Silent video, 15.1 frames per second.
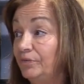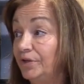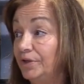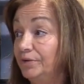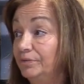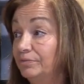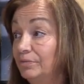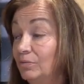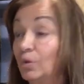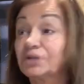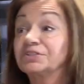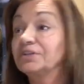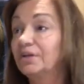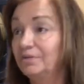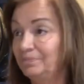then
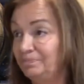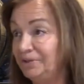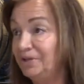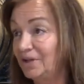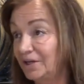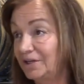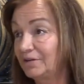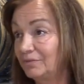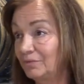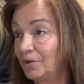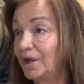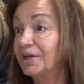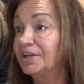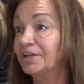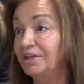what's going to be like
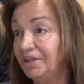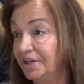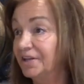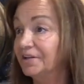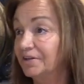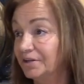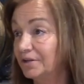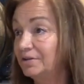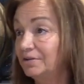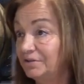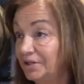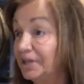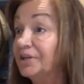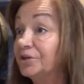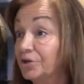when I can get in
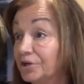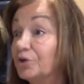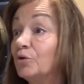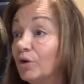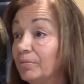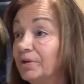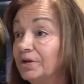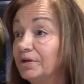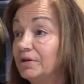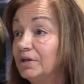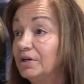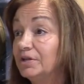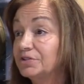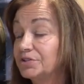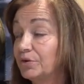good equipment?
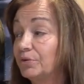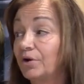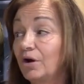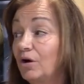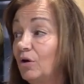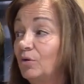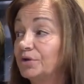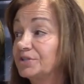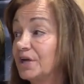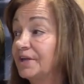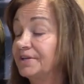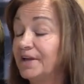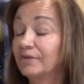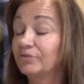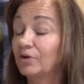So it always,
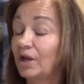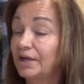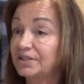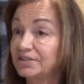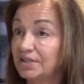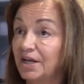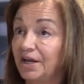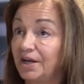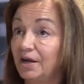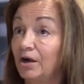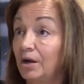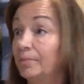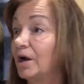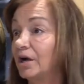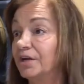I'd never like say,
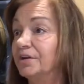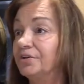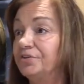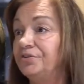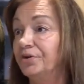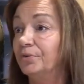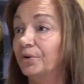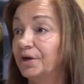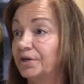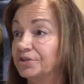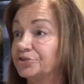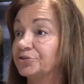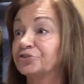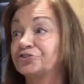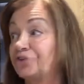I'm not going to do it
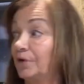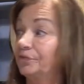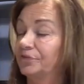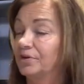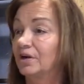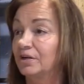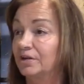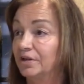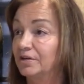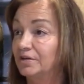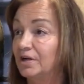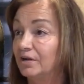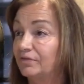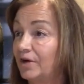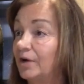because your stuff's not good
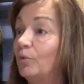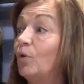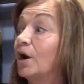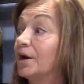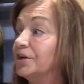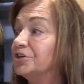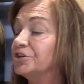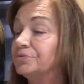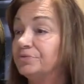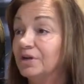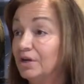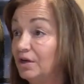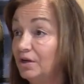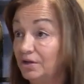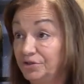enough. I wanted
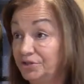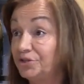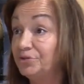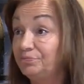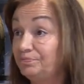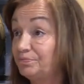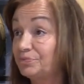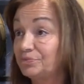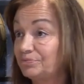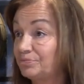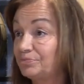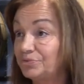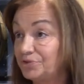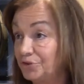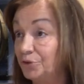to
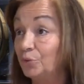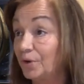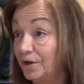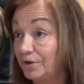do